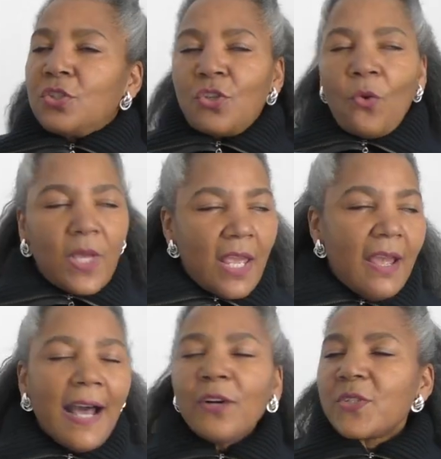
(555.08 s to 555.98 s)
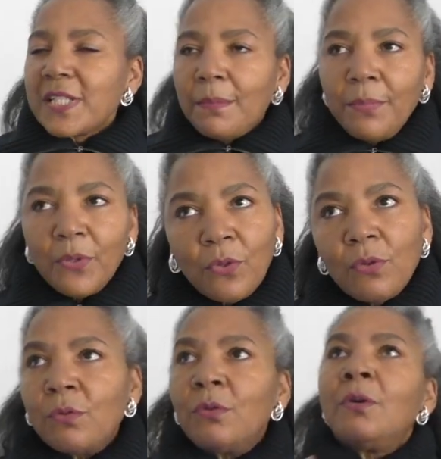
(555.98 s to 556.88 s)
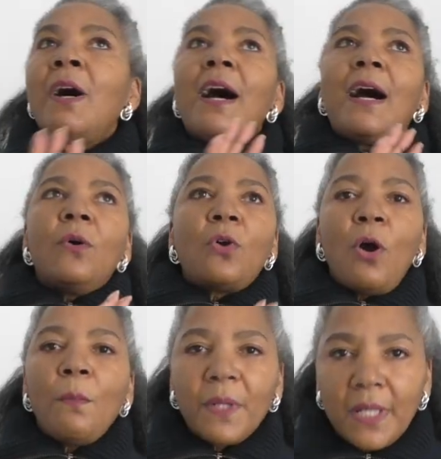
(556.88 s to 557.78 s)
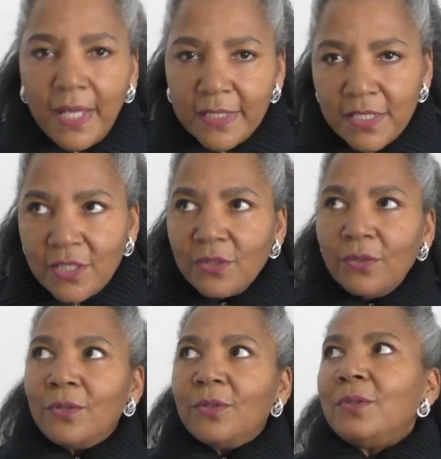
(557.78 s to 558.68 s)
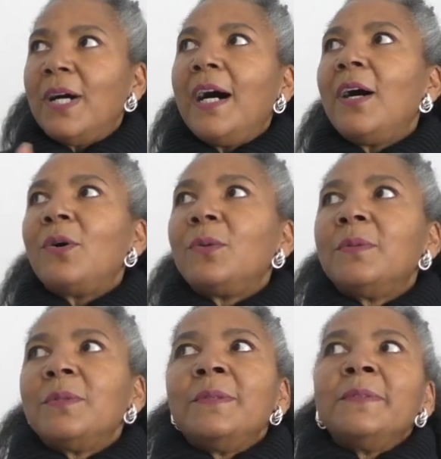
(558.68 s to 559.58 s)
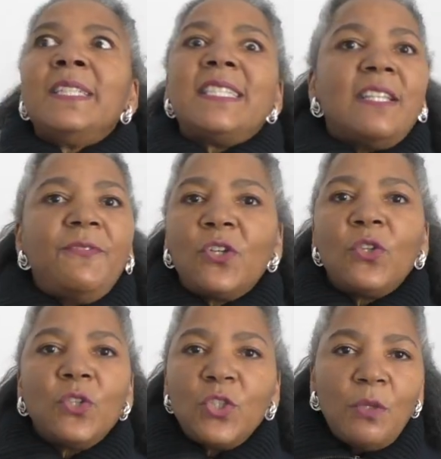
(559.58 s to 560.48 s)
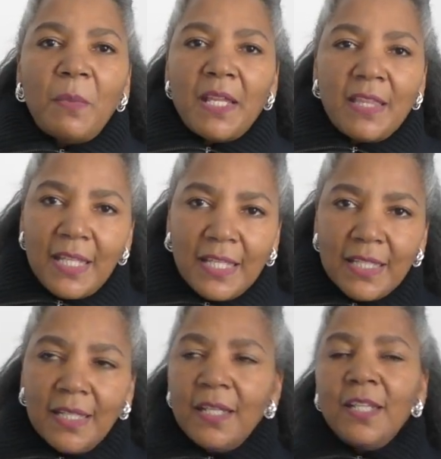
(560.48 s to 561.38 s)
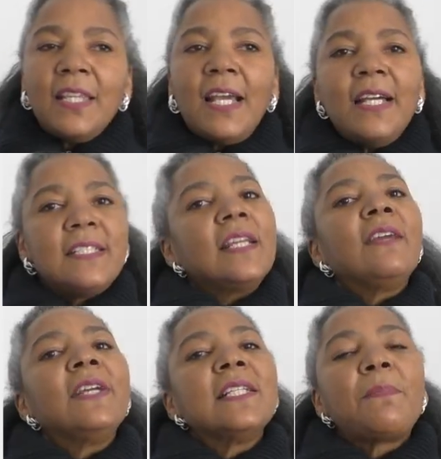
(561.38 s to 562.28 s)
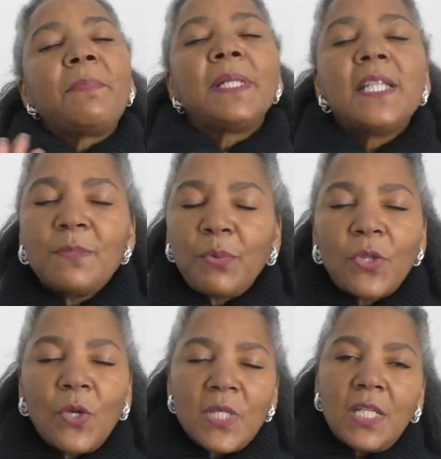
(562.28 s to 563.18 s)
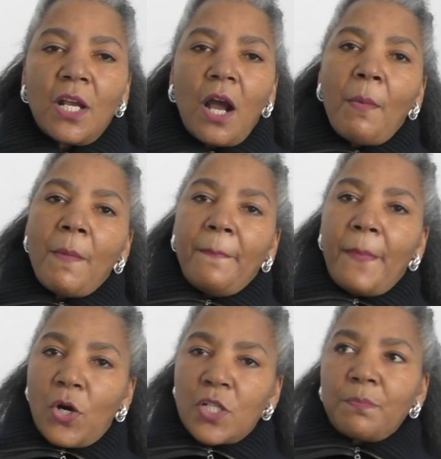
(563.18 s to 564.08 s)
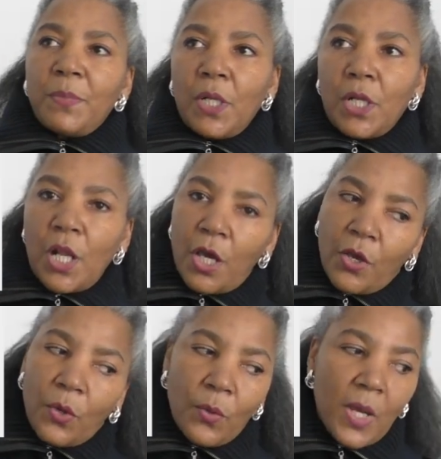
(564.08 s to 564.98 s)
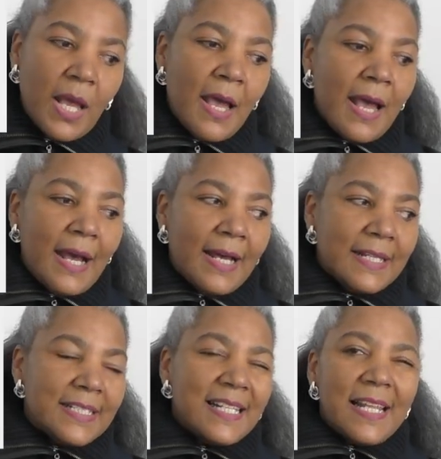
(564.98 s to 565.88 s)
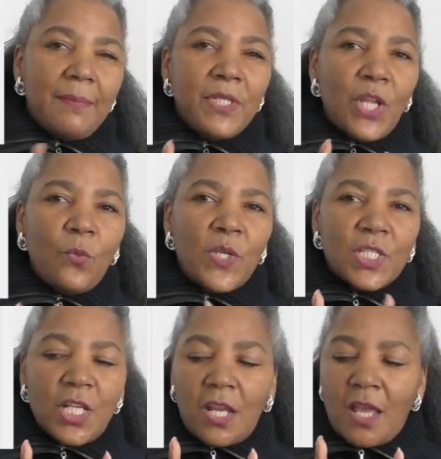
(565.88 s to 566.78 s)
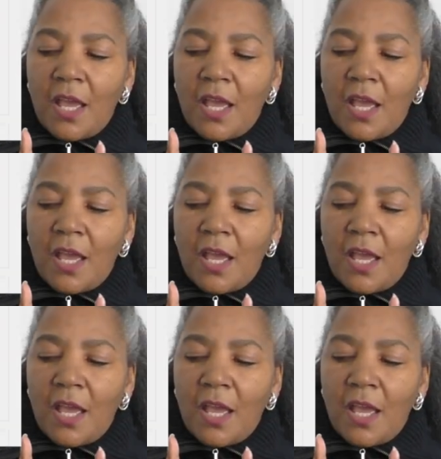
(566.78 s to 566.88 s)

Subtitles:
don't care how simple or how complicated or how difficult you may think the idea is, please put those in the comment box below and let me know which